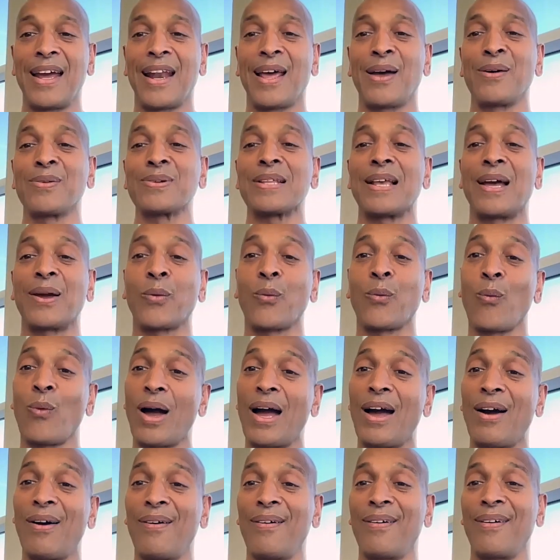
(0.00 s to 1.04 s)
And I was like,
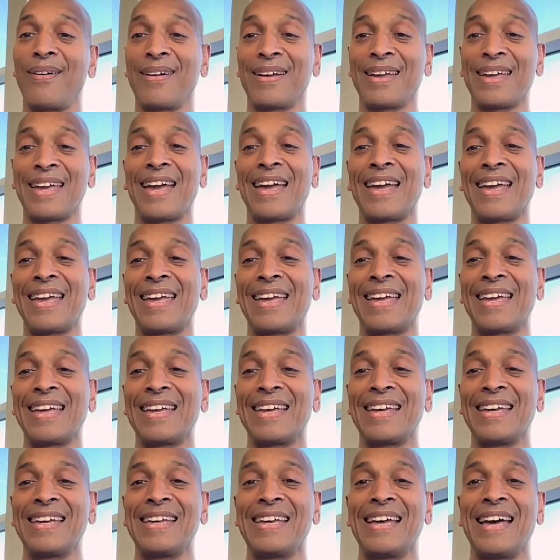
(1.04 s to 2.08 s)
wow, okay.
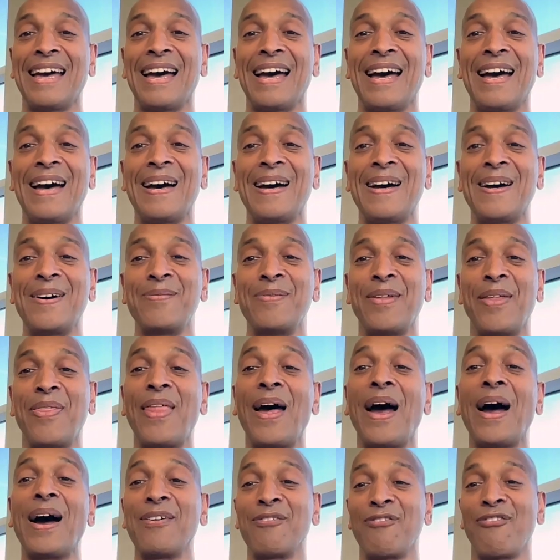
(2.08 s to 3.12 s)
Um, and
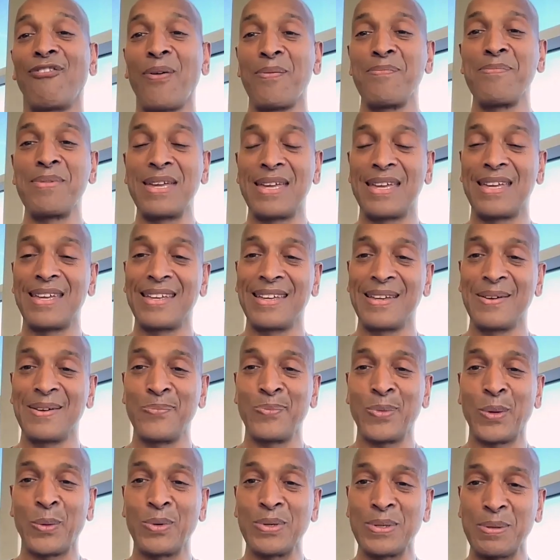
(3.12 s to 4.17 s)
that, for me,
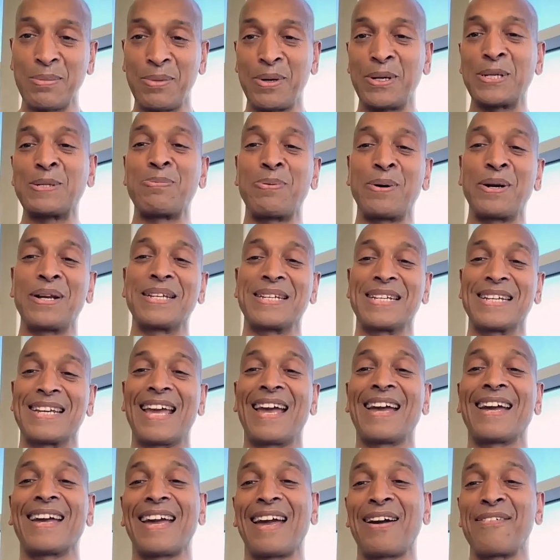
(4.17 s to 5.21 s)
was the most British
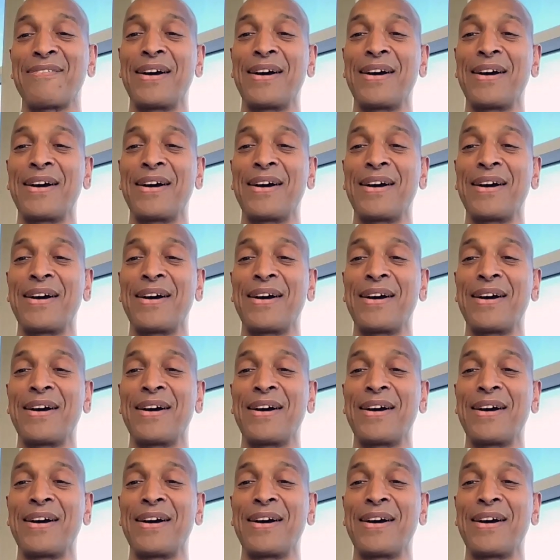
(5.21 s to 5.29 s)
gag